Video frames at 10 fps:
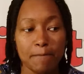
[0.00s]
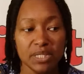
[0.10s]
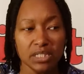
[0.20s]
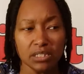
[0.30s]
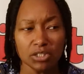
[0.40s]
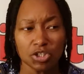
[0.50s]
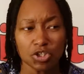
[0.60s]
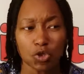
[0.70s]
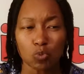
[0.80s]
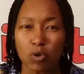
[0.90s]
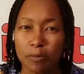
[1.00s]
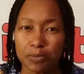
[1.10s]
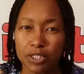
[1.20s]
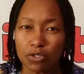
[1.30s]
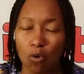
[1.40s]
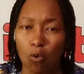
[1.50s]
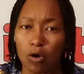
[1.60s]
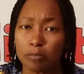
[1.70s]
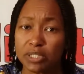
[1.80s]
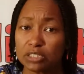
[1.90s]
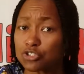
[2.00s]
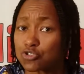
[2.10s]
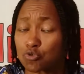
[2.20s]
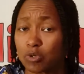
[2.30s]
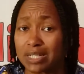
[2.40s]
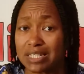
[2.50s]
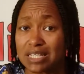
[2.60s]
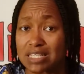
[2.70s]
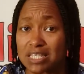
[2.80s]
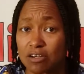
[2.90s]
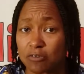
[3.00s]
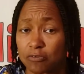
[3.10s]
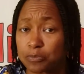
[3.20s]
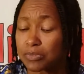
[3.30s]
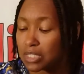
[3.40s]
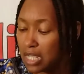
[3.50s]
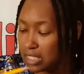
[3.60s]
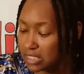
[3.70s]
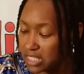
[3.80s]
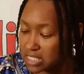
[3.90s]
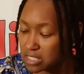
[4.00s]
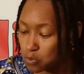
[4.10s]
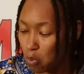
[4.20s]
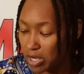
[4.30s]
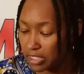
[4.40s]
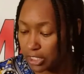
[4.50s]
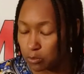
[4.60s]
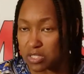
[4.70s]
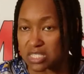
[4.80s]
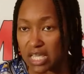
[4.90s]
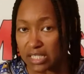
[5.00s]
being corrupted or being destroyed in itself. This is what he was